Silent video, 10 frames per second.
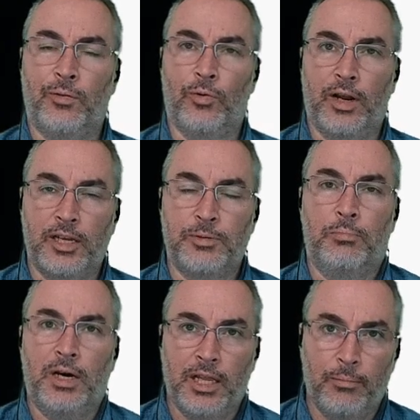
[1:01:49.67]
Whereas
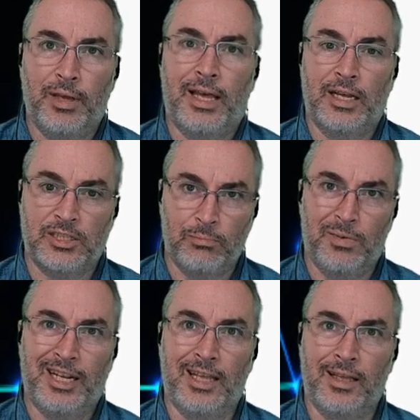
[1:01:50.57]
money begets
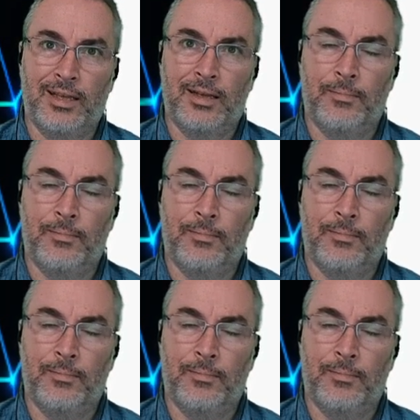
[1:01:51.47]
money.